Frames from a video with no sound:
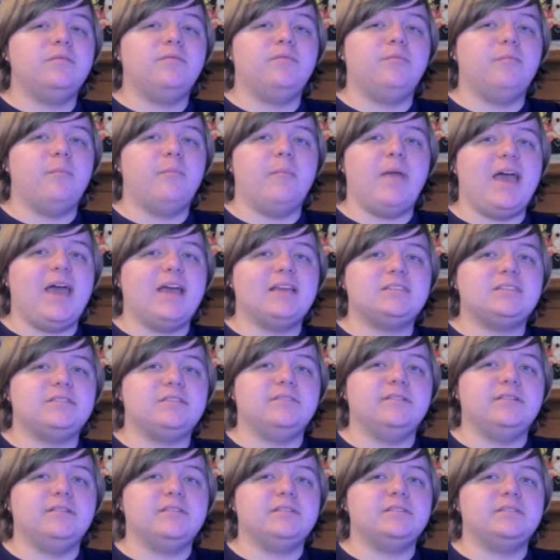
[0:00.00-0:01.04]

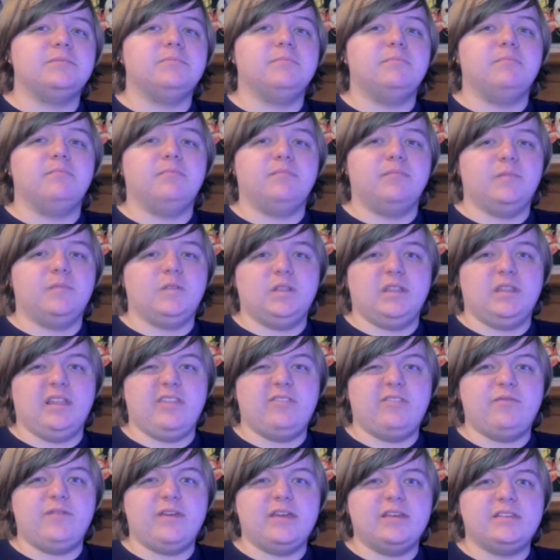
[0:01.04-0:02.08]
maskless
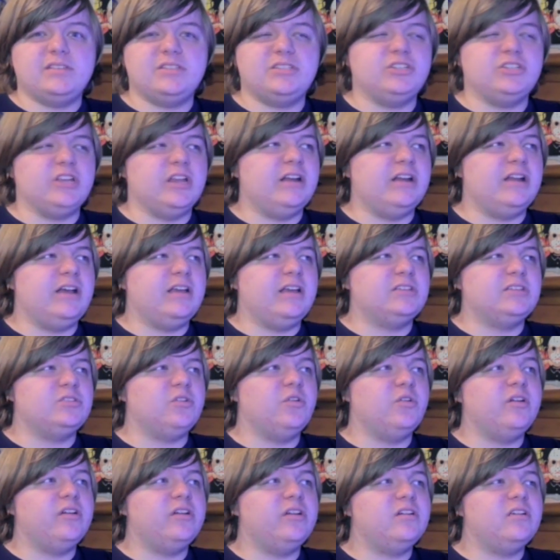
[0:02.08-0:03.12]
Leatherface, Jedediah
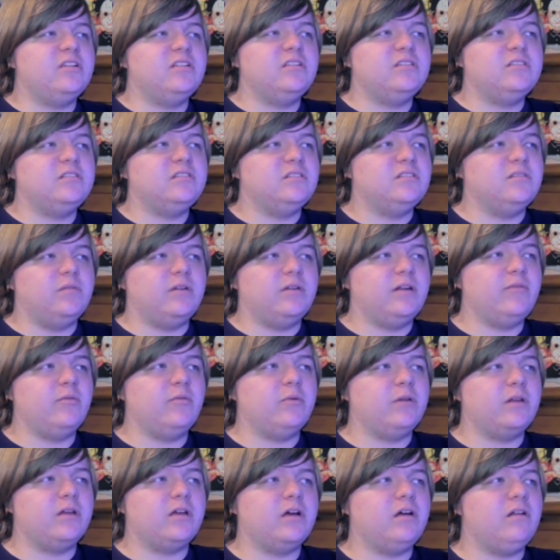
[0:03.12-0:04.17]
Sawyer, whatever you
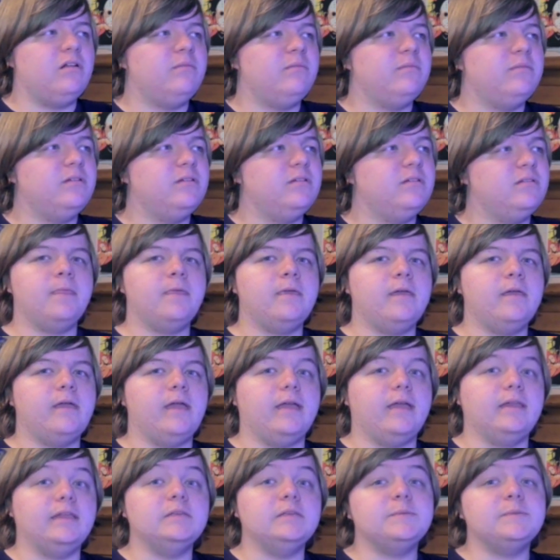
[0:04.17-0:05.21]
want to call him.
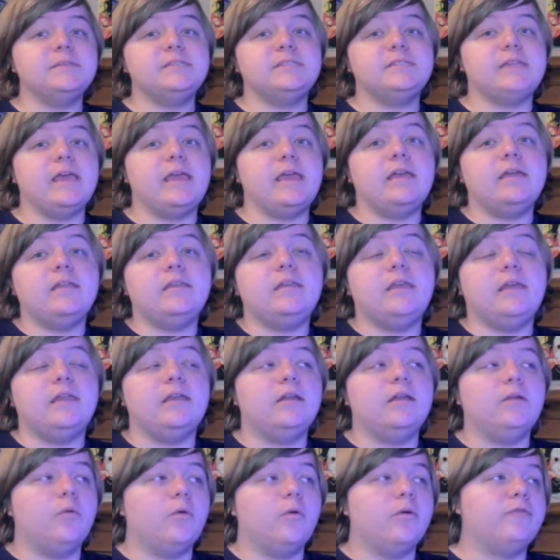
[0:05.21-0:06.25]
And he's been staying in
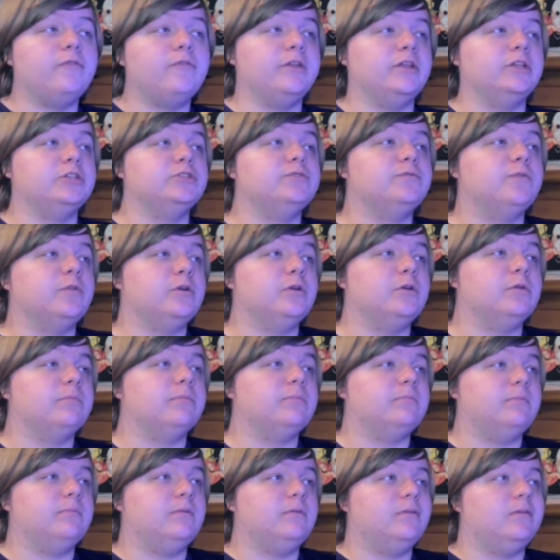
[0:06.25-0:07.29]
an orphanage for
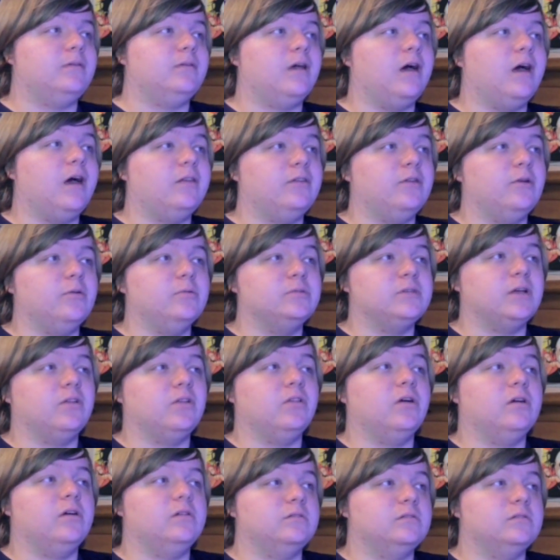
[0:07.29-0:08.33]
God knows how
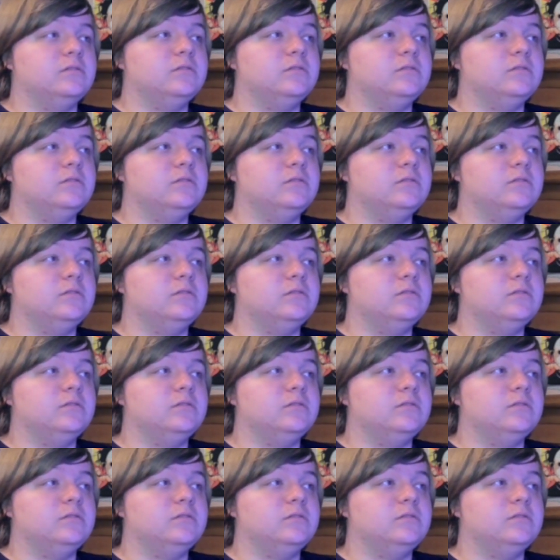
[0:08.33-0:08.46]
long.